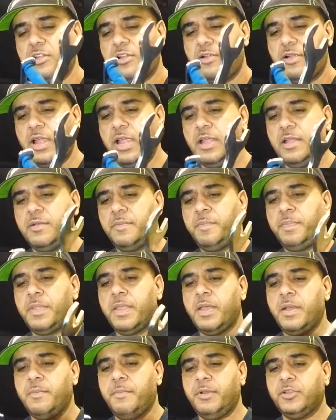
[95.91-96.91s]
Alright,
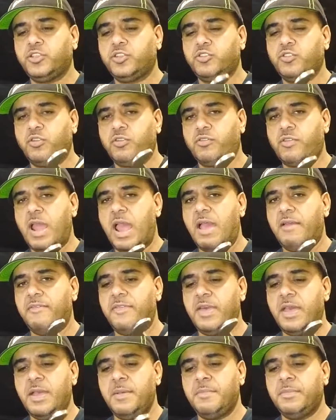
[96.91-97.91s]
but you could grab
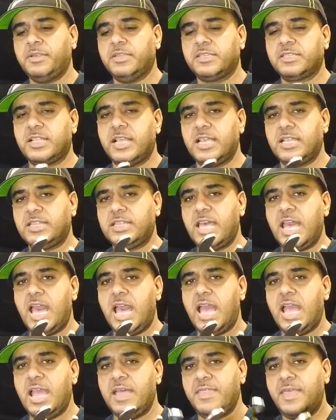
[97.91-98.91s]
them just like
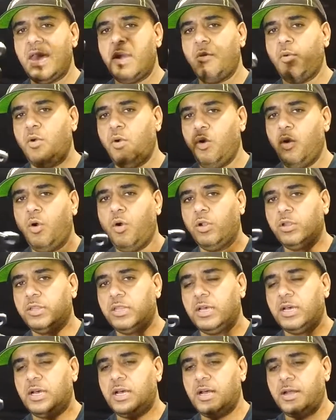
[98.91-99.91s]
that, and that will hold
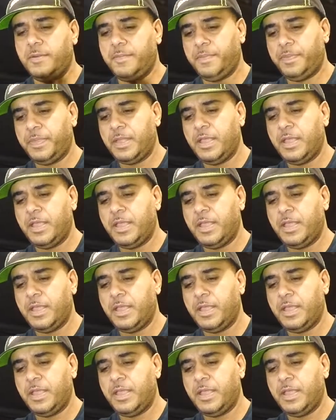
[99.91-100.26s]
the